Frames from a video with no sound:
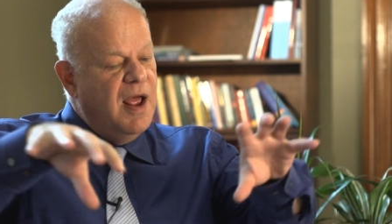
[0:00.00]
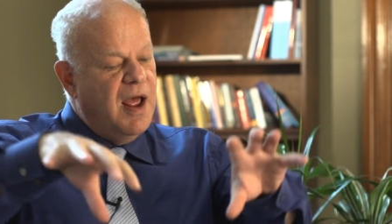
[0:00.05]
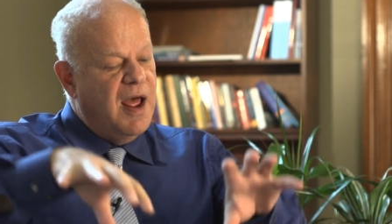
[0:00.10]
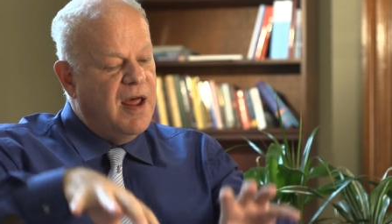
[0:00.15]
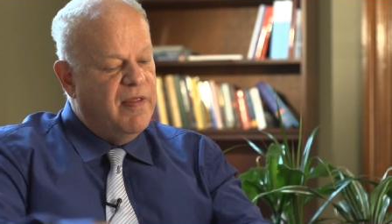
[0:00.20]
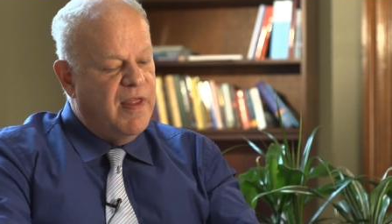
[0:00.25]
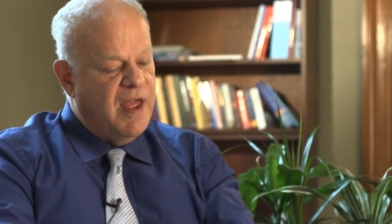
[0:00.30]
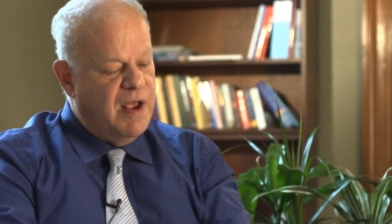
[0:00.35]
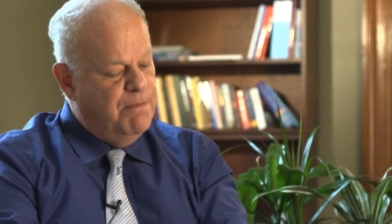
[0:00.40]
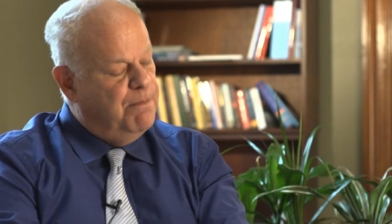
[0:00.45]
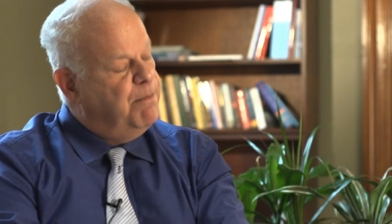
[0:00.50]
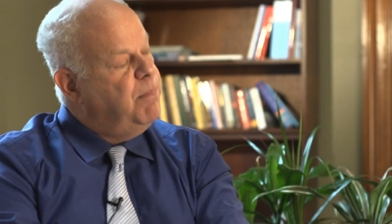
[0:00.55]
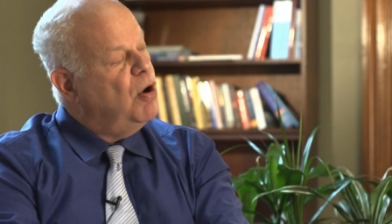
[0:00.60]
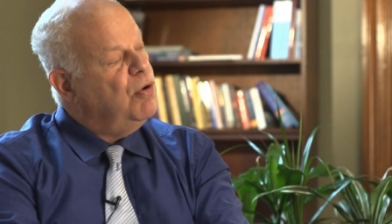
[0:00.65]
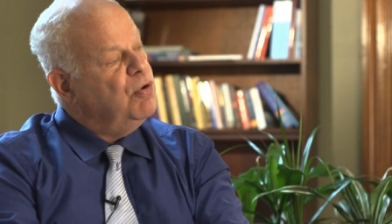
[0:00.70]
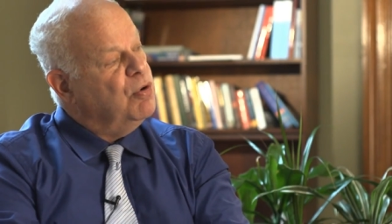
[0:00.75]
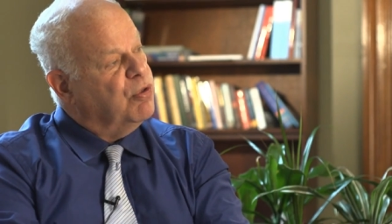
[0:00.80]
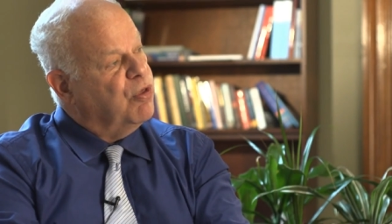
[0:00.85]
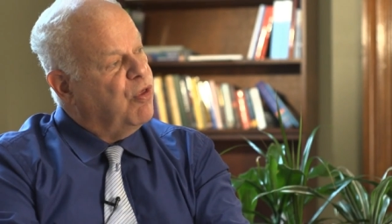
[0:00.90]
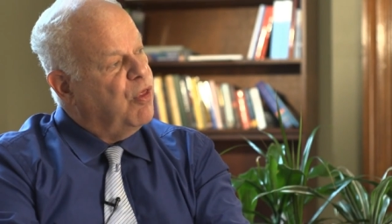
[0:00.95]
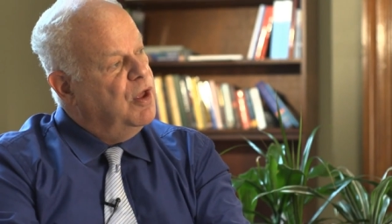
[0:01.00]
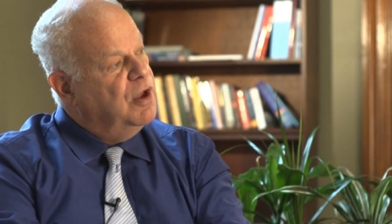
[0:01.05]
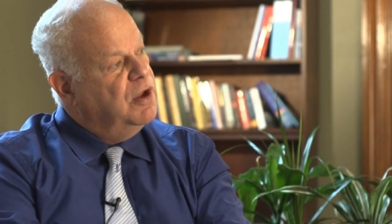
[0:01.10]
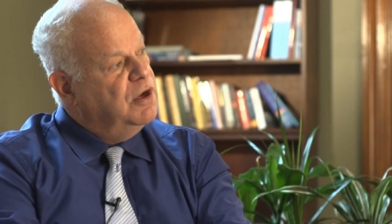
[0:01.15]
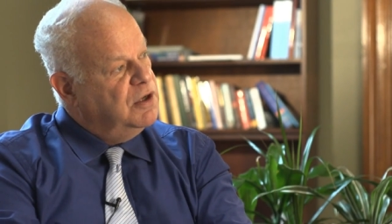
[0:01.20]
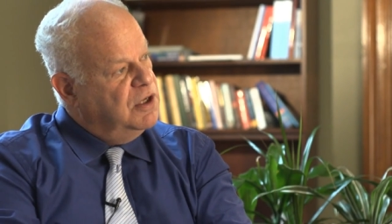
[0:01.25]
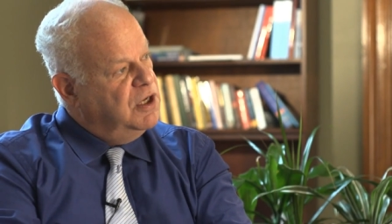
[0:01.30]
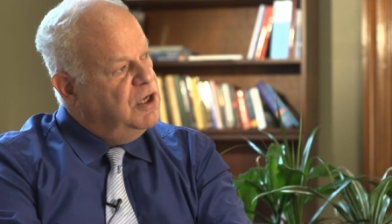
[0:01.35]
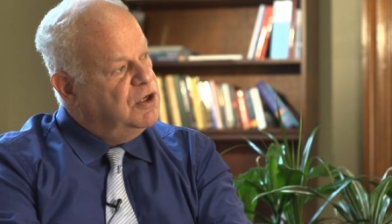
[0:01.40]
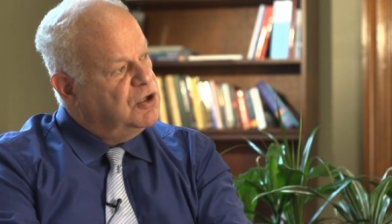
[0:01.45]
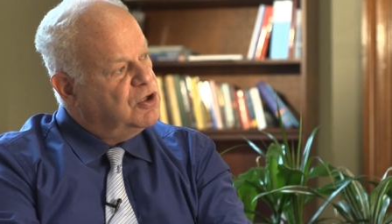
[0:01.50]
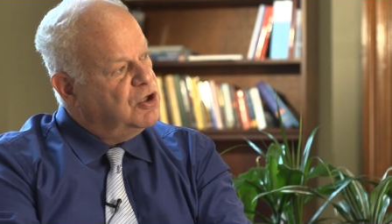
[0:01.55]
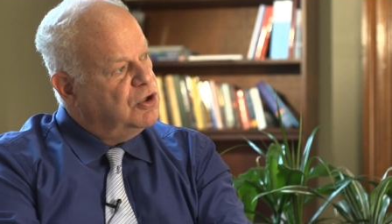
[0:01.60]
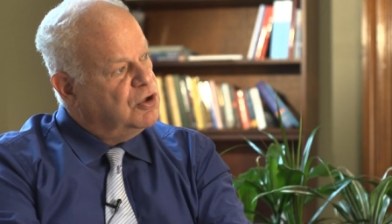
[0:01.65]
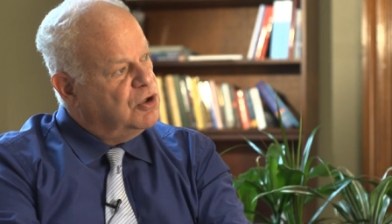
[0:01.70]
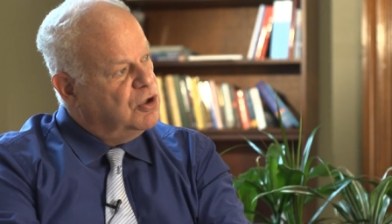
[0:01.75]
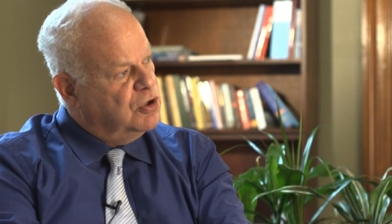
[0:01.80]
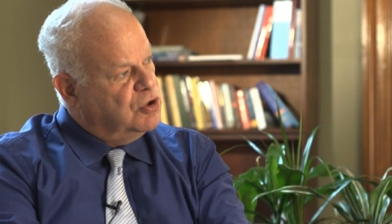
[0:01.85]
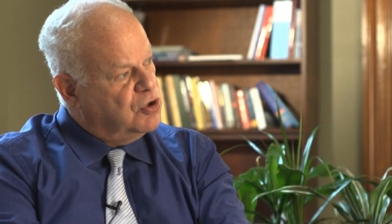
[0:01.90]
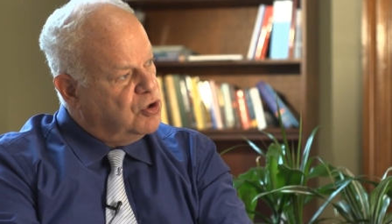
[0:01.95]
and they both teach
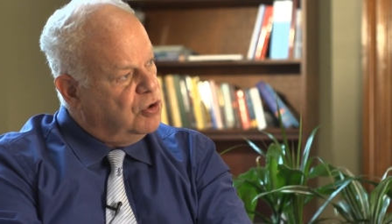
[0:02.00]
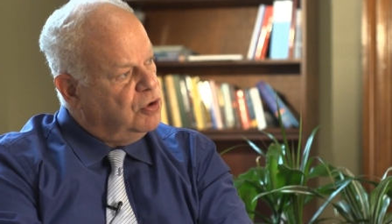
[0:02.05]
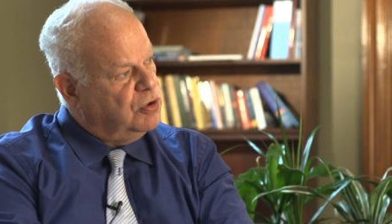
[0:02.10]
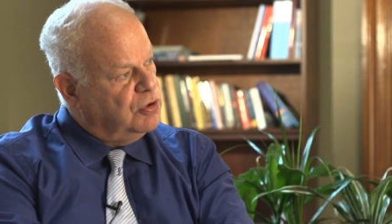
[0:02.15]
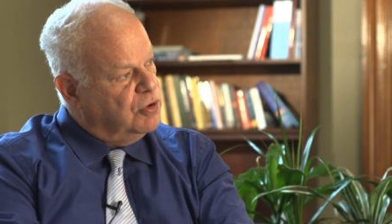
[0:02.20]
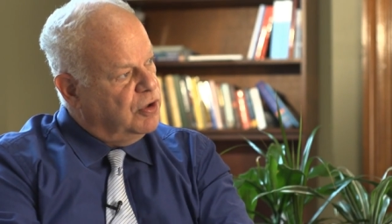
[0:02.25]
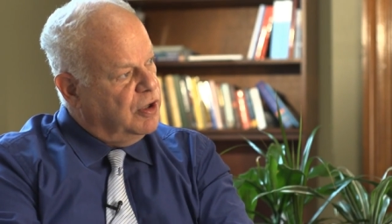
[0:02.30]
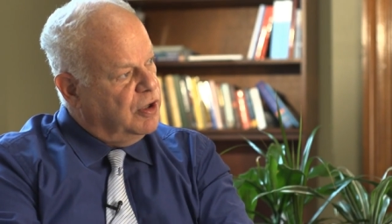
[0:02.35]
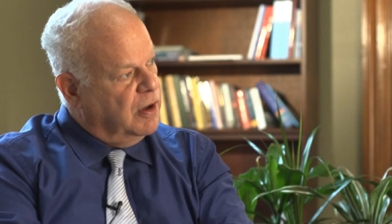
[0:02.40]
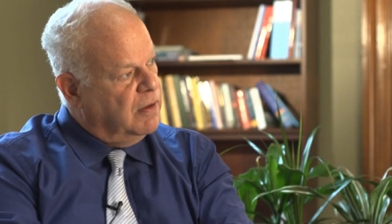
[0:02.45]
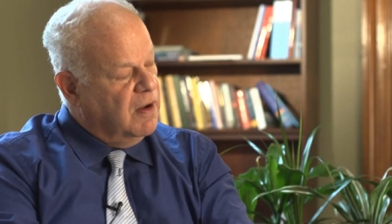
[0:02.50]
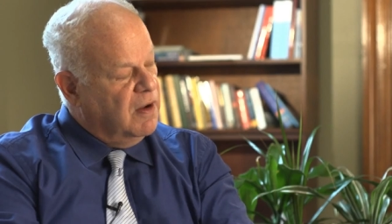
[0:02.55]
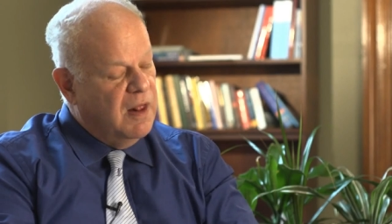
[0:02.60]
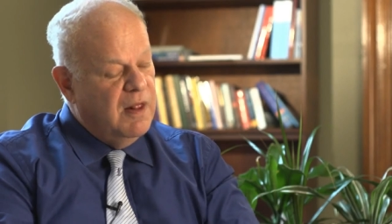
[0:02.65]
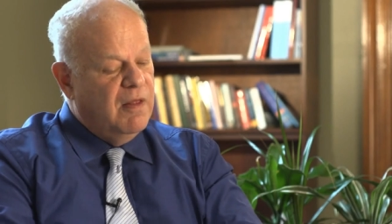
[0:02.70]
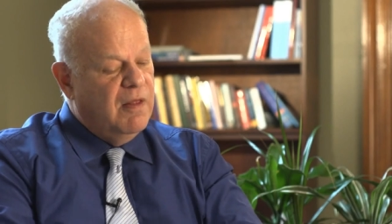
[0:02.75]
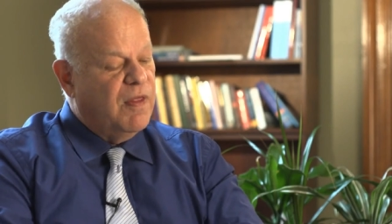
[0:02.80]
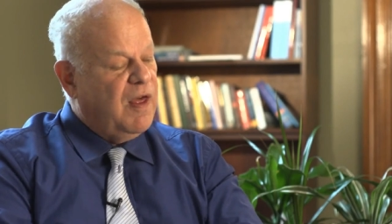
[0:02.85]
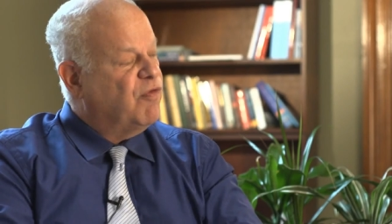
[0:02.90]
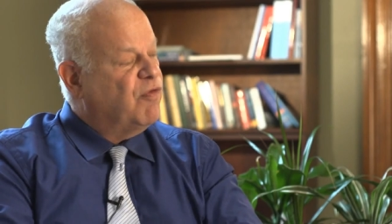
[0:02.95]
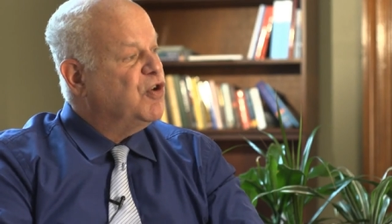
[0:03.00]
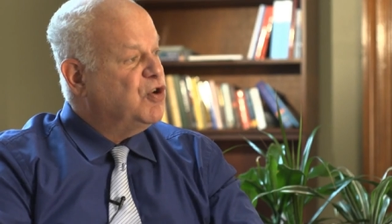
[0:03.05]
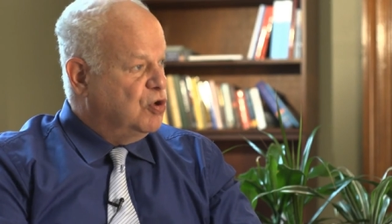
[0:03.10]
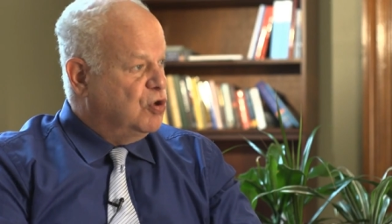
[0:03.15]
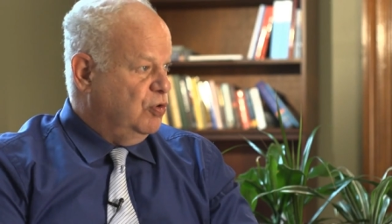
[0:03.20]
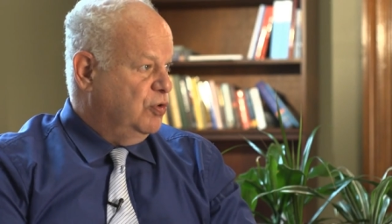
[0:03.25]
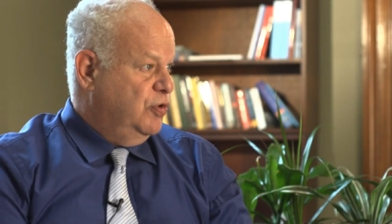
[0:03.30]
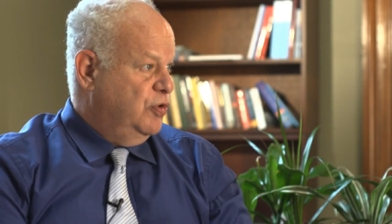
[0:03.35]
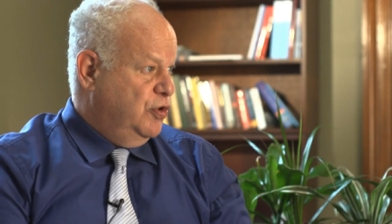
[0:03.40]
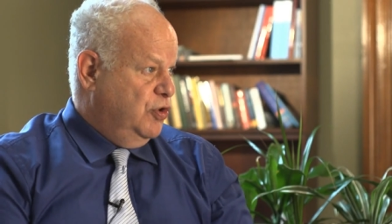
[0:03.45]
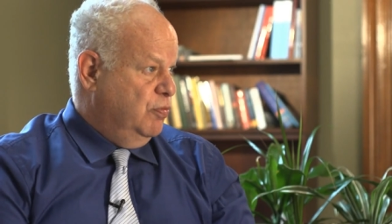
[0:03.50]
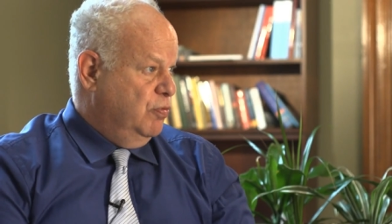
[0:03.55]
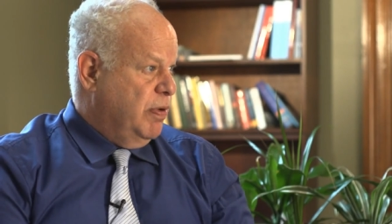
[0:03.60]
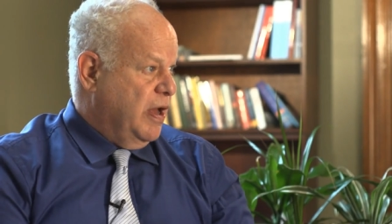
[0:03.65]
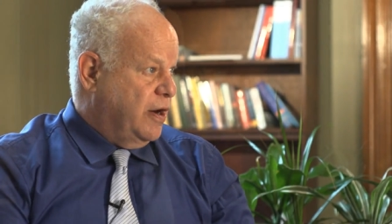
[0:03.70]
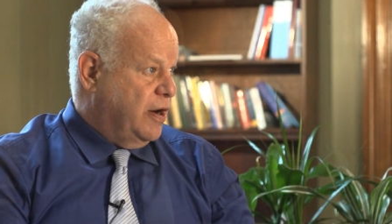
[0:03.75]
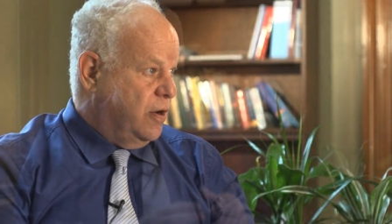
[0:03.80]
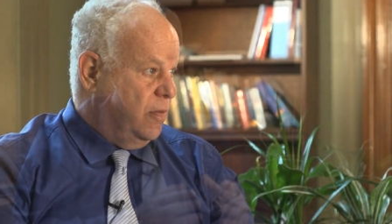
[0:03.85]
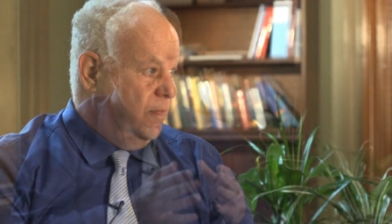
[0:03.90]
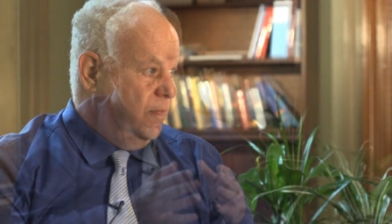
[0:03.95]
it to children, that the children do
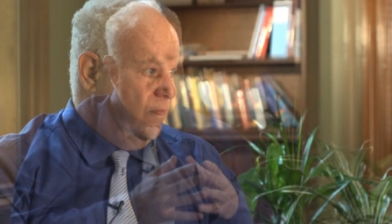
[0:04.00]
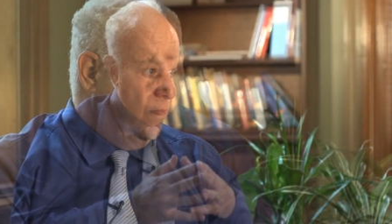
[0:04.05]
better.